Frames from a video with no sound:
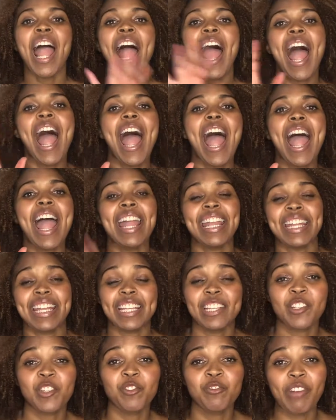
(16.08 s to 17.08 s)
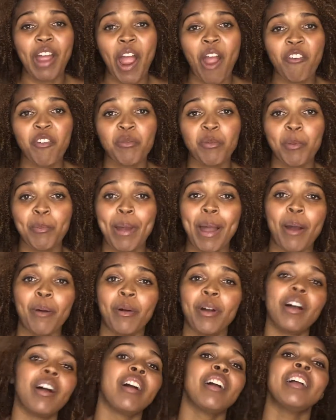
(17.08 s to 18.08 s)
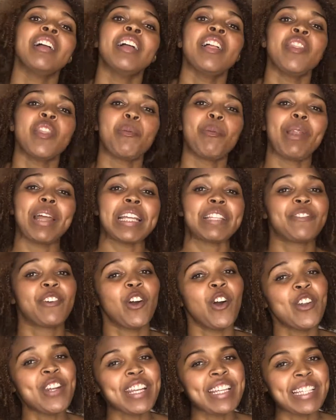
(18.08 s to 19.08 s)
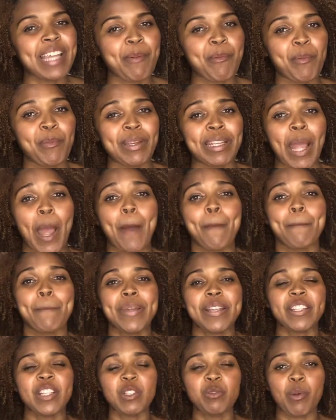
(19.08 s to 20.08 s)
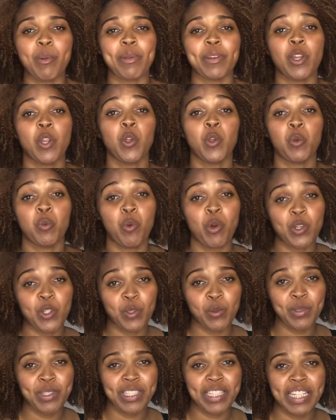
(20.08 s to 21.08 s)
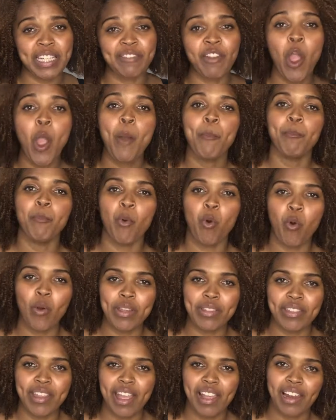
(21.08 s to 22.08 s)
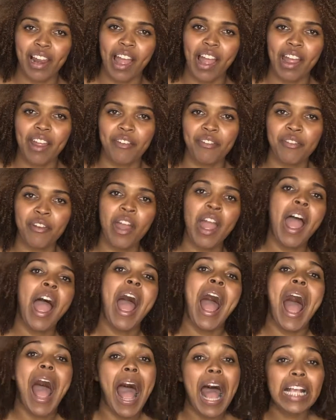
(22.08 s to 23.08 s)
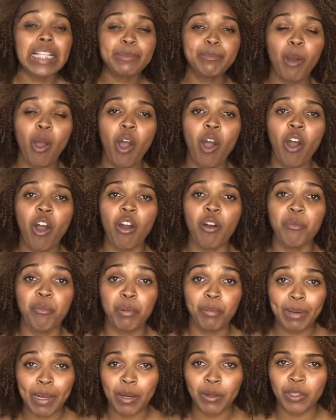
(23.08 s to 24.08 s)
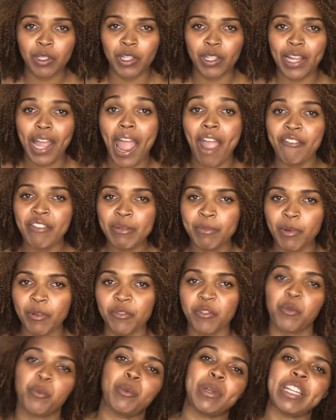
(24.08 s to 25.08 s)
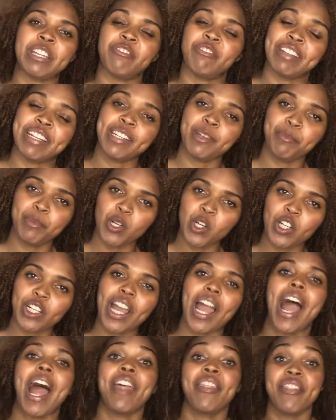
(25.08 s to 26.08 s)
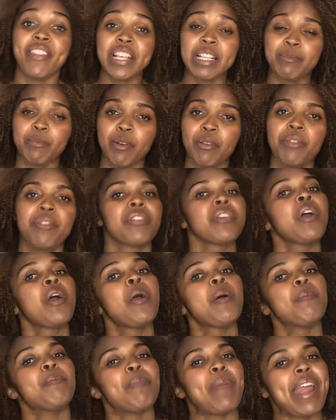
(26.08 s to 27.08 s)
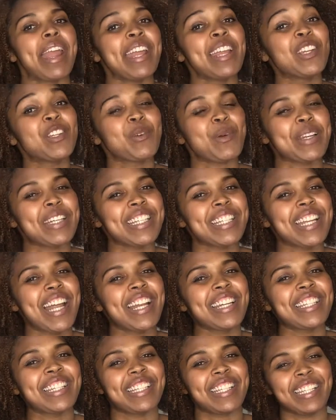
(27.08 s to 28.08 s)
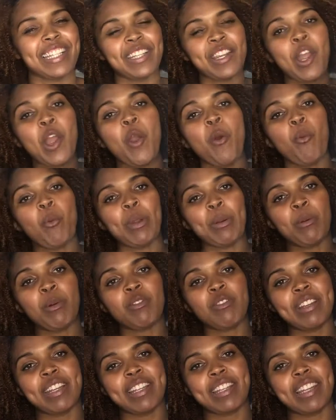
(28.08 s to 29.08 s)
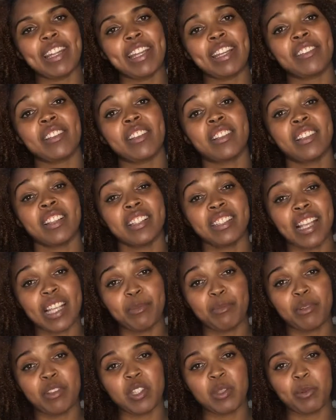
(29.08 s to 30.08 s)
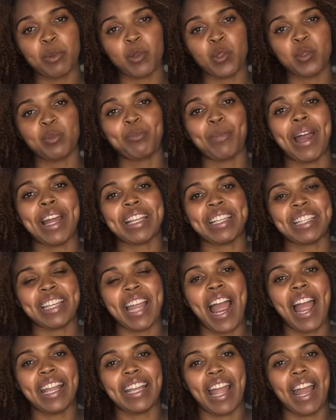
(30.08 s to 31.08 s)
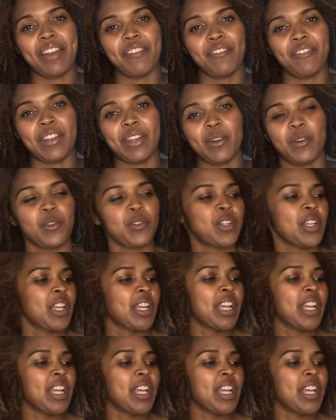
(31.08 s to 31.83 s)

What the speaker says: Hey, it's Charelle from PropelHer, the place for unashamedly ambitious women who want to achieve more in their life. As part of PropelHer, every month we read a book, and this month, May 2019, we were reading The Success Principles by Jack Canfield.